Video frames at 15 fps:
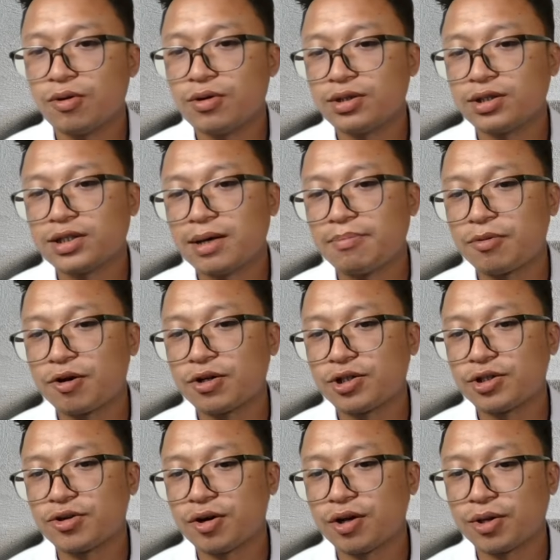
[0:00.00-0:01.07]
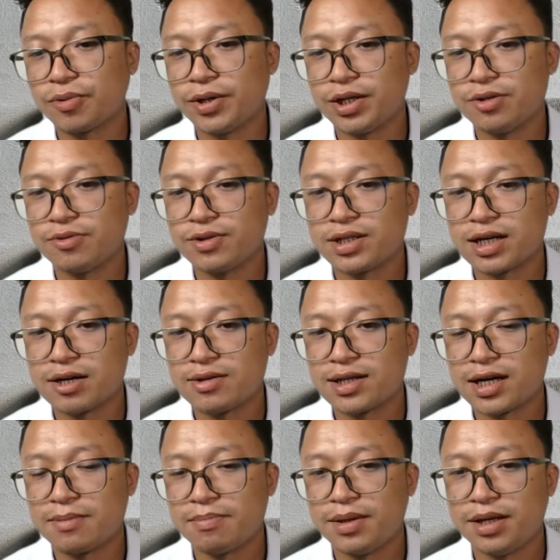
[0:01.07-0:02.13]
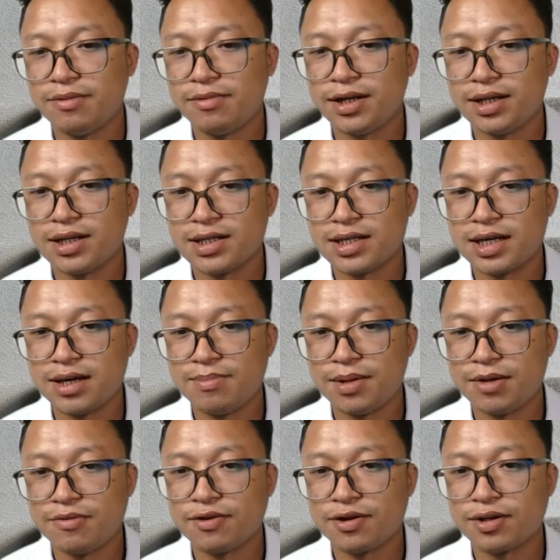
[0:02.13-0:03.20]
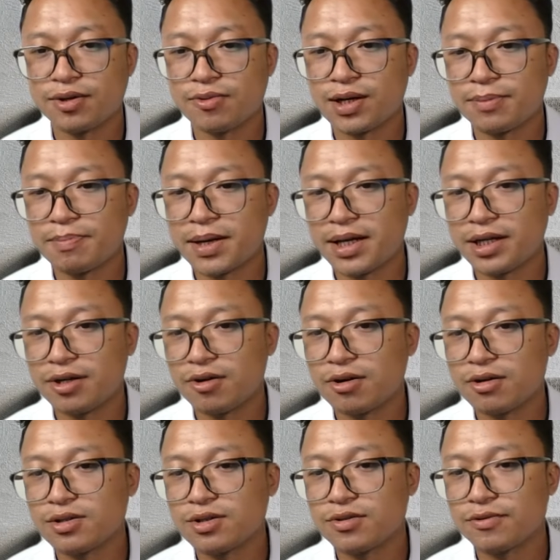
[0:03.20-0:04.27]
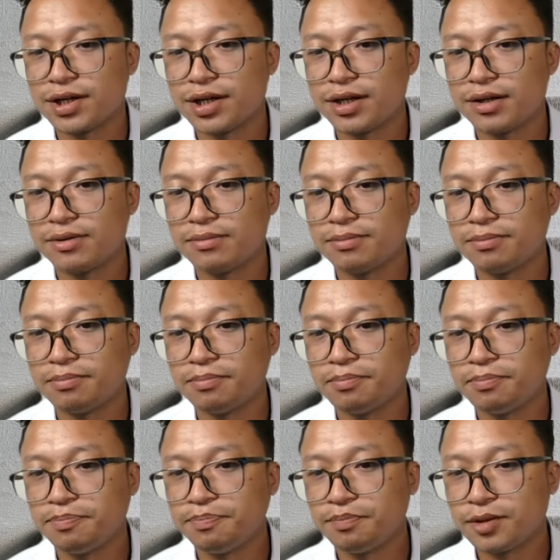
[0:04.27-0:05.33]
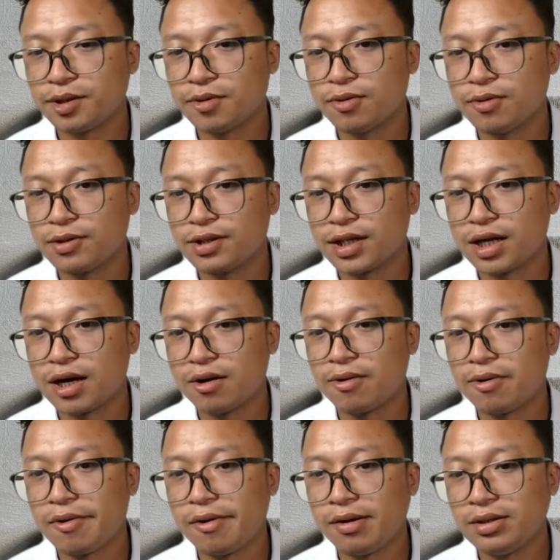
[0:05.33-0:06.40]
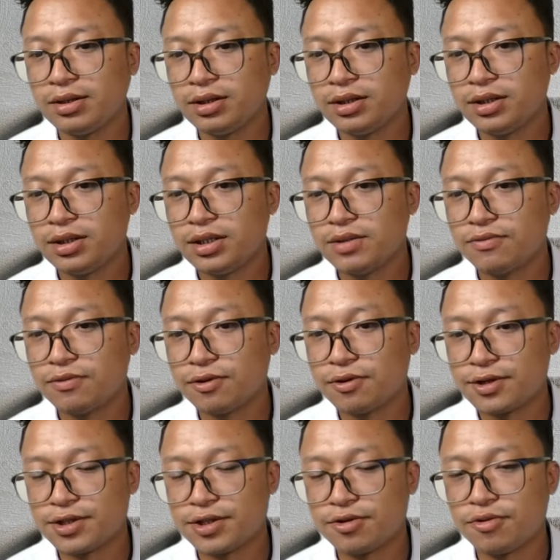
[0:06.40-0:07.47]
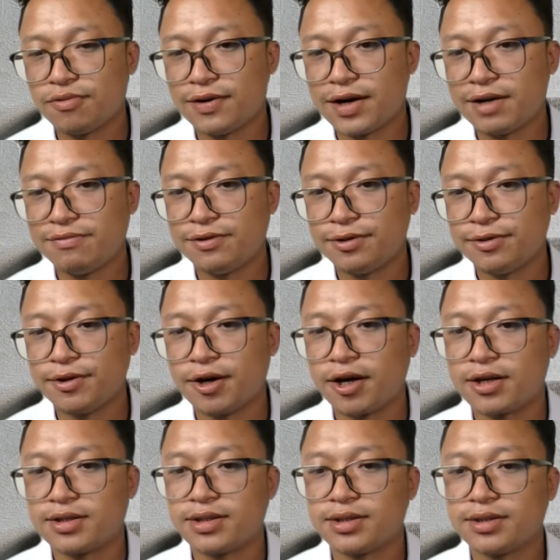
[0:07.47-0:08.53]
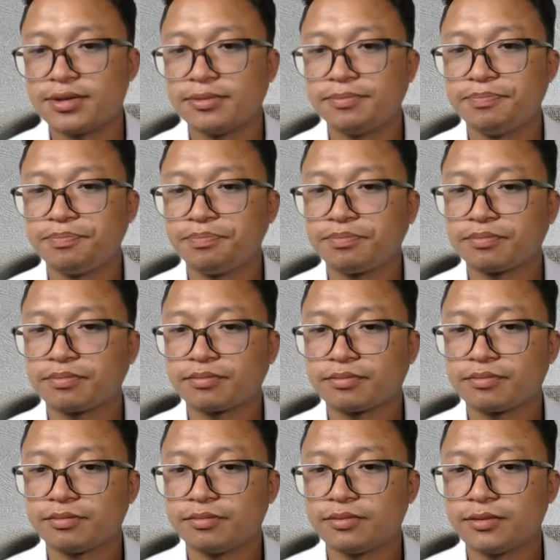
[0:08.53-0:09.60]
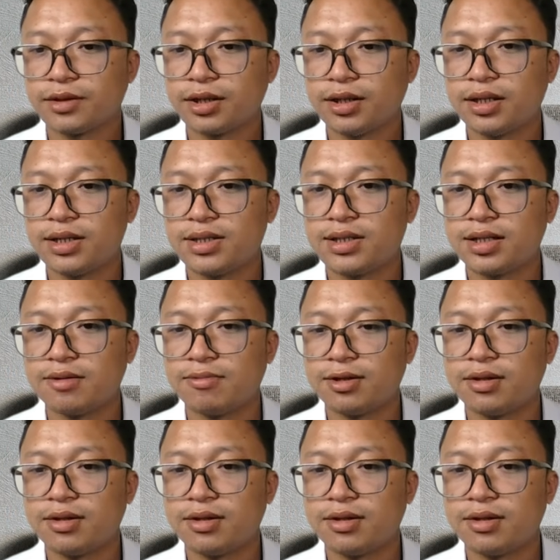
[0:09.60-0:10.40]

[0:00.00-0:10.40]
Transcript: approached all the way to its downside. Maybe it is aiming for the one pending orders over here. Gold now $4052 at this level.